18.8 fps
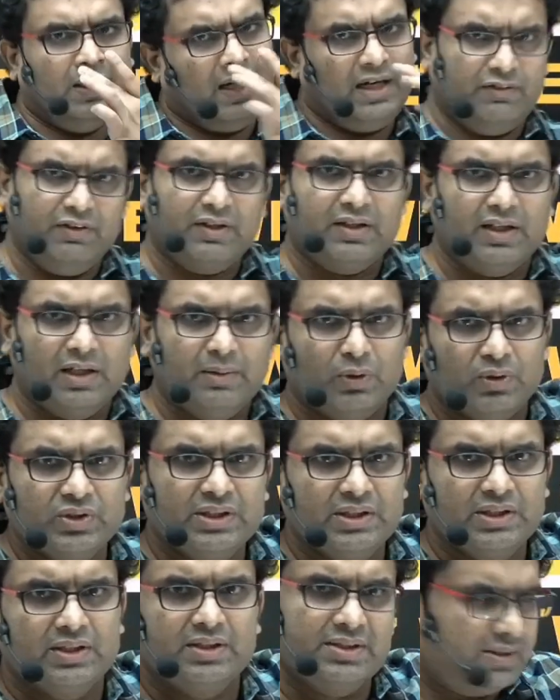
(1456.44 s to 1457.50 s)
for that
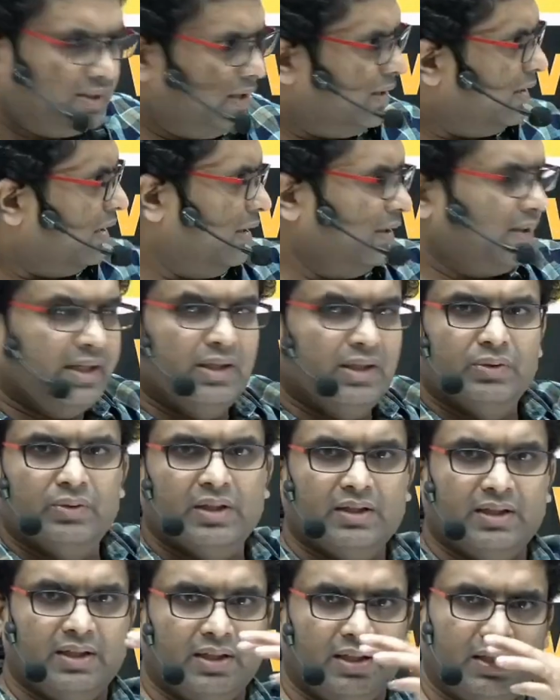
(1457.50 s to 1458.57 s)
procedure is there, I'll tell you at
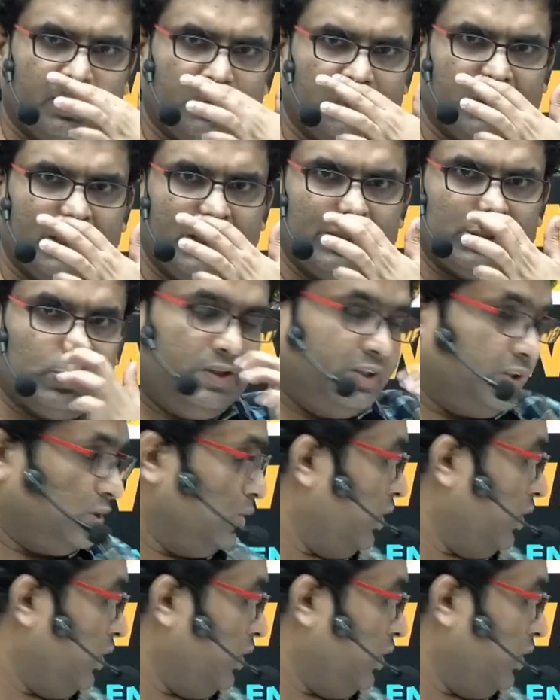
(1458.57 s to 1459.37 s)
the end. Okay, so it's not